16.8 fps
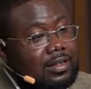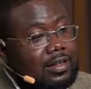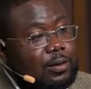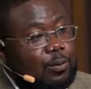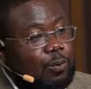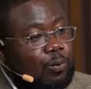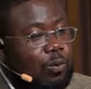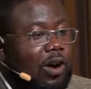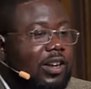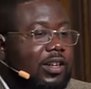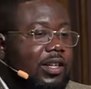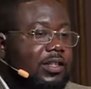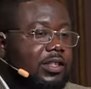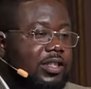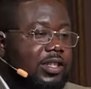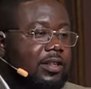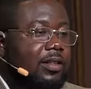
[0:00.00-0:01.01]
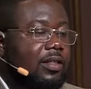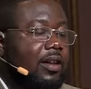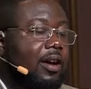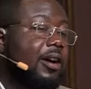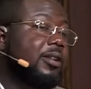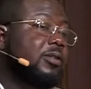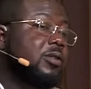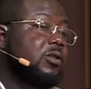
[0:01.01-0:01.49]
what she
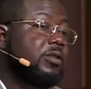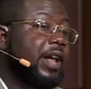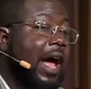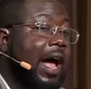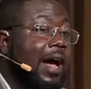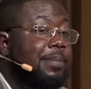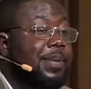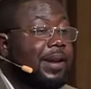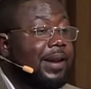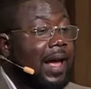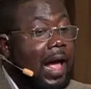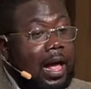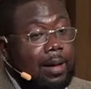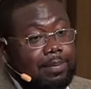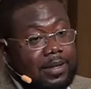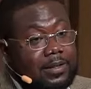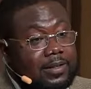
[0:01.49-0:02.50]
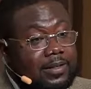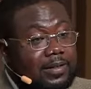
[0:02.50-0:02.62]
thought could happen, happened.